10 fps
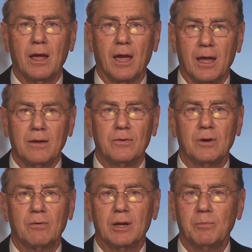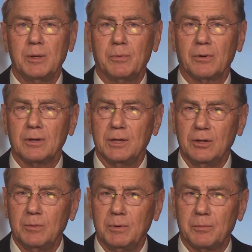and the Iranian people
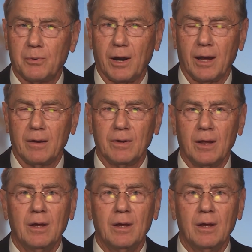continue to be deprived